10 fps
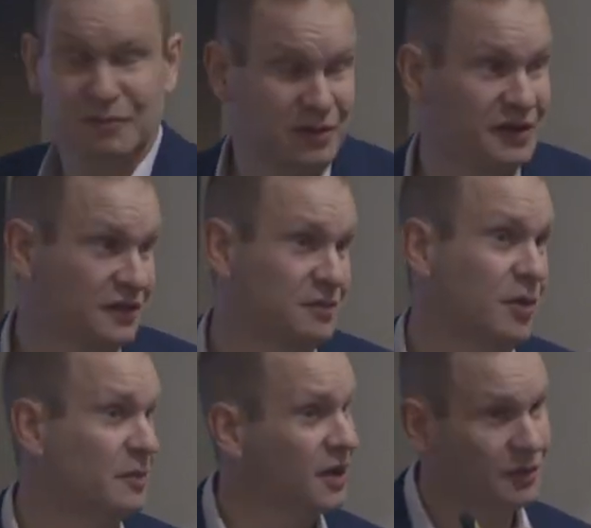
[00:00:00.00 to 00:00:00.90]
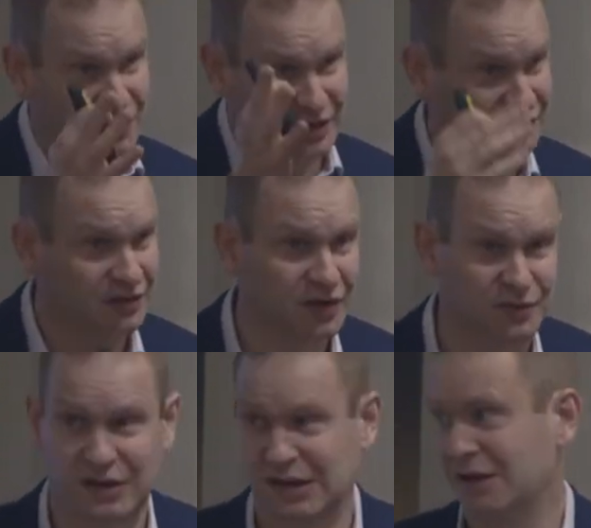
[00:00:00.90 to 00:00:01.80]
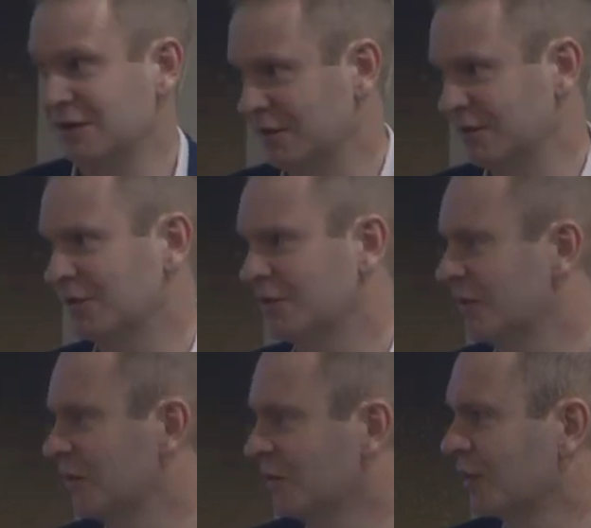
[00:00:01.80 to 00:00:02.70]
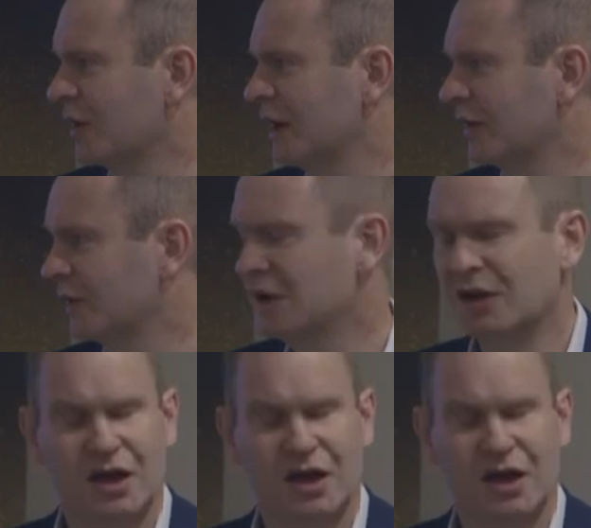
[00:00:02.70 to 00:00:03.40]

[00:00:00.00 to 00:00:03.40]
then please do pop by. We're outside, we're here, you see us all around.